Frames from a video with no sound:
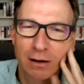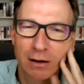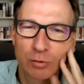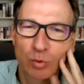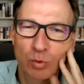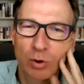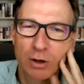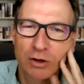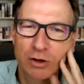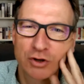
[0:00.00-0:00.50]

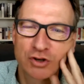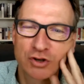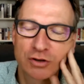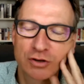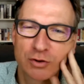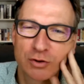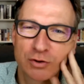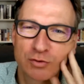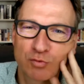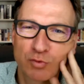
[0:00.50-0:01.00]
what you should
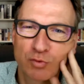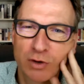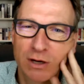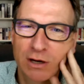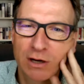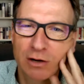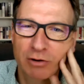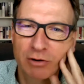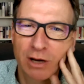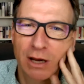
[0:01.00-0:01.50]
do is
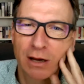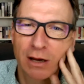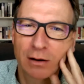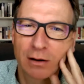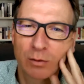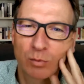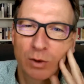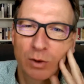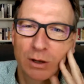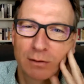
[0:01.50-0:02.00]
recreate
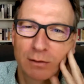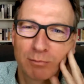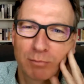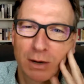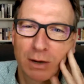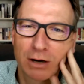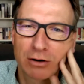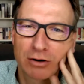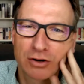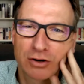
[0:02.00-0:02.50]
William
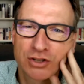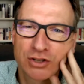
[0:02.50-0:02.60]
Burroughs.